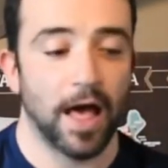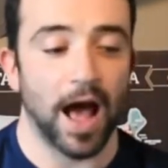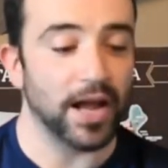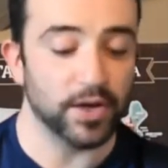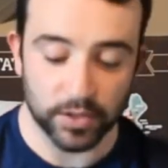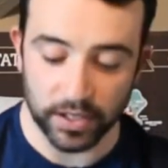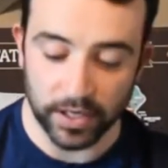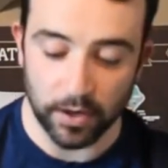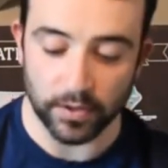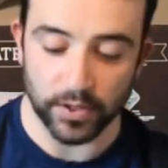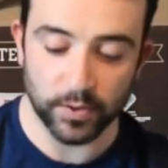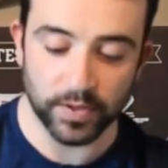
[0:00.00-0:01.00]
I usually
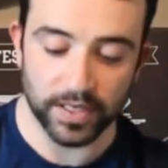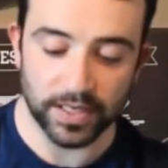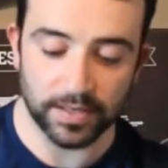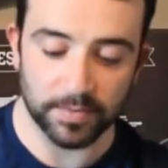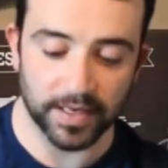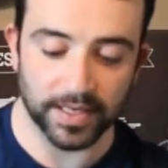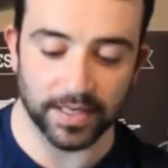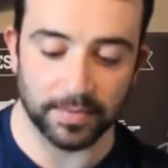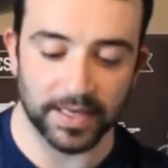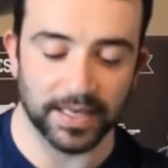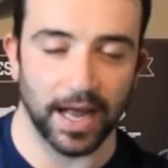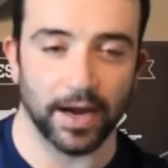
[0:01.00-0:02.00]
don't use this because I
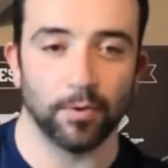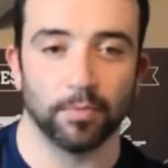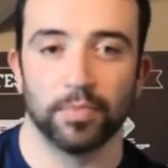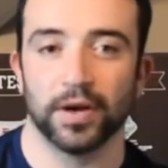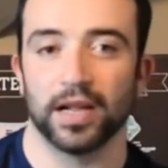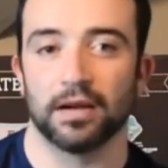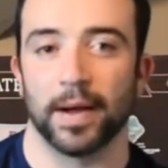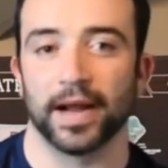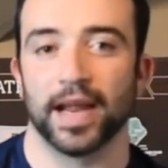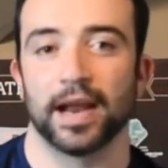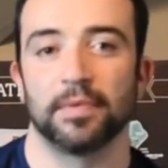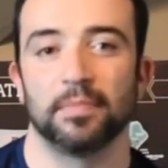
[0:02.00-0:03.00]
don't put it in my
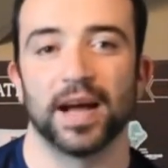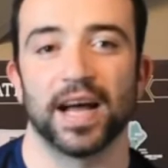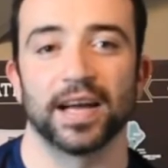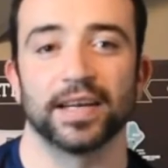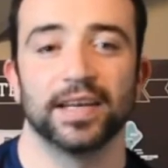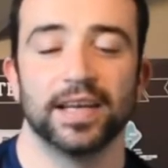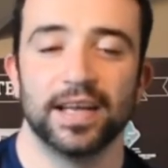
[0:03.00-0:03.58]
camera bag.